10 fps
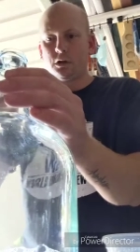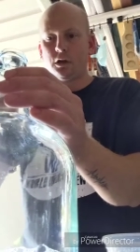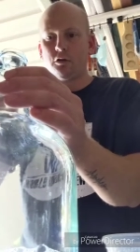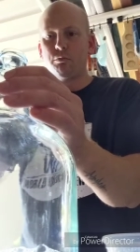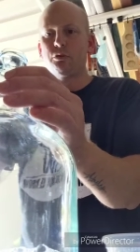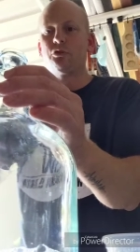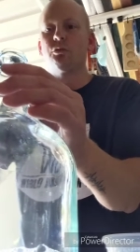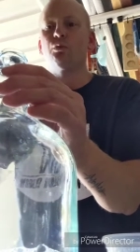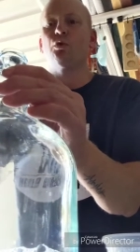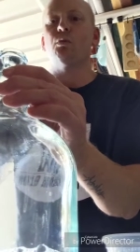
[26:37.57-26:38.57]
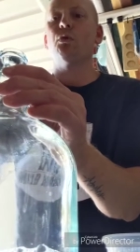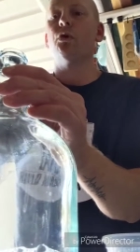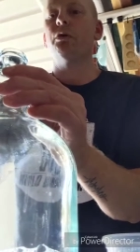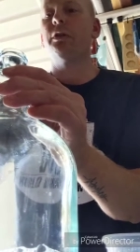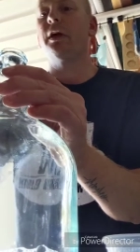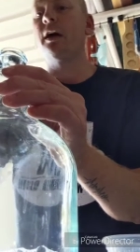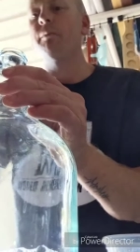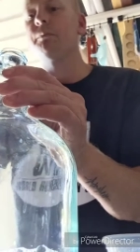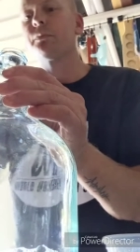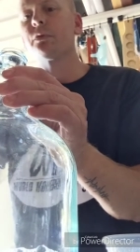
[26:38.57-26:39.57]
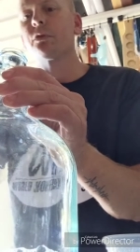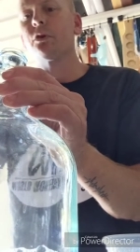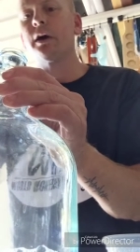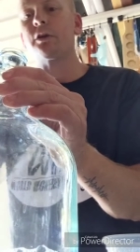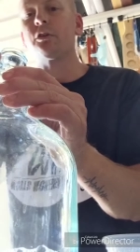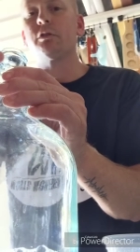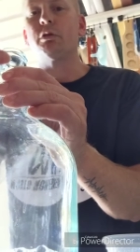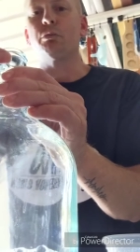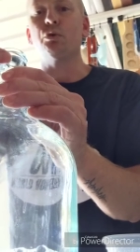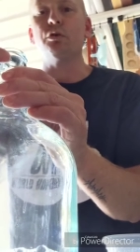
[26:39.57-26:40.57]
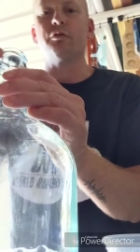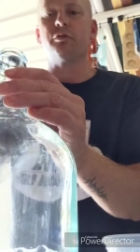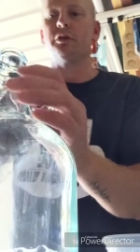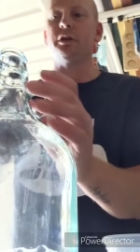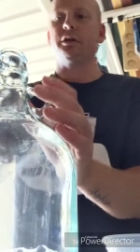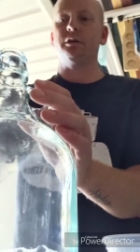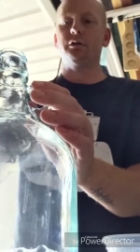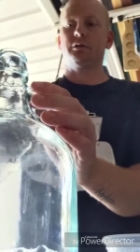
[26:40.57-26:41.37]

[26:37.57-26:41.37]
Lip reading: Okay, I've put some warm water in that. I actually removed the